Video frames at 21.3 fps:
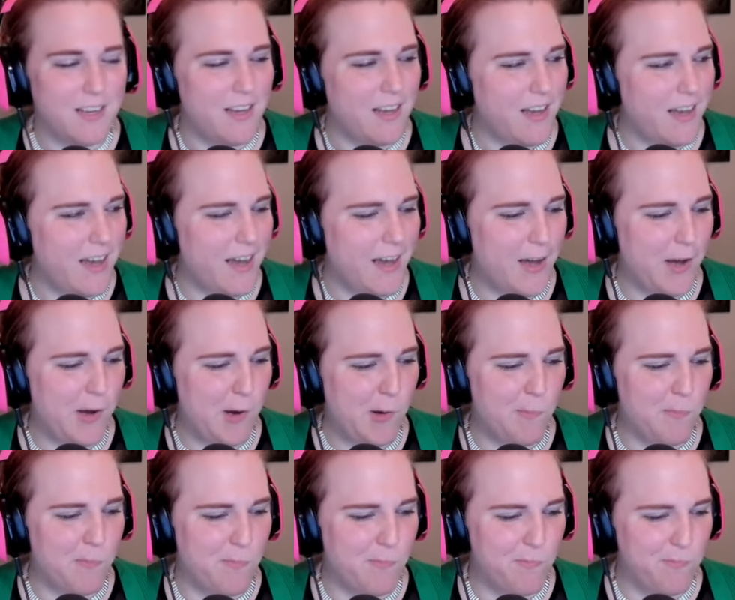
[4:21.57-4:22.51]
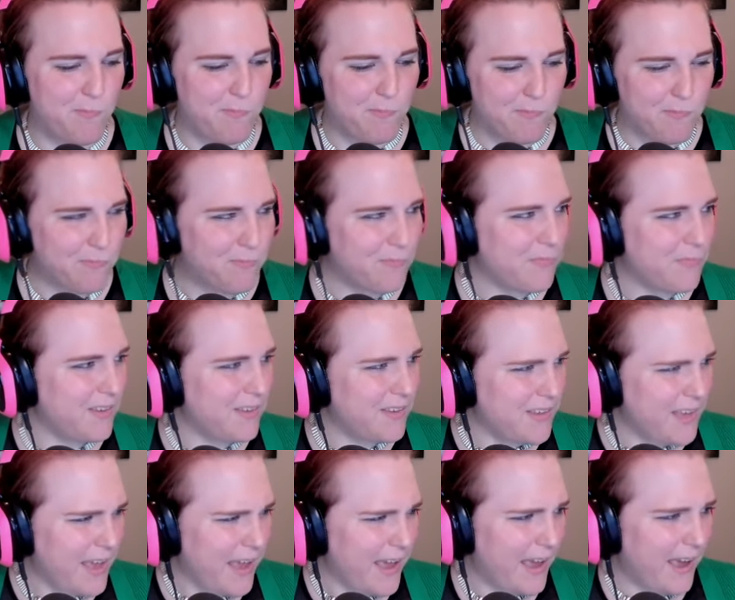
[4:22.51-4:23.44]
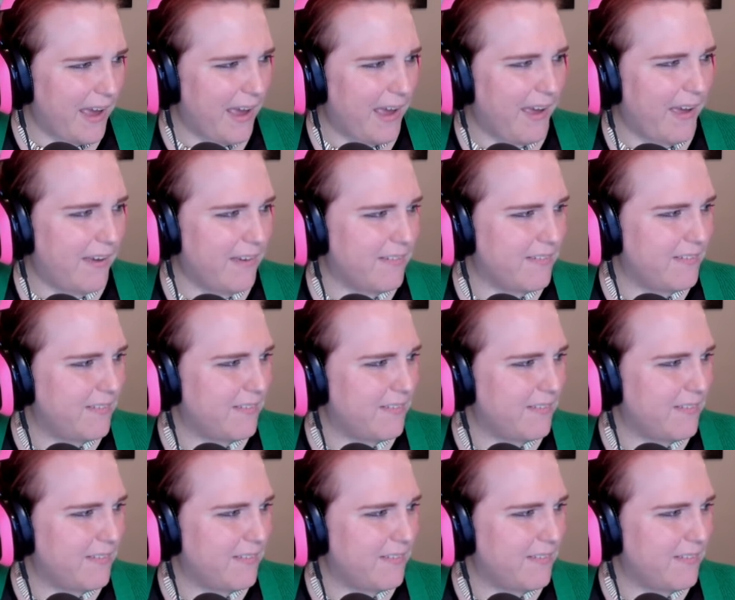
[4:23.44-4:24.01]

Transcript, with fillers: That's really um, cool. Yeah.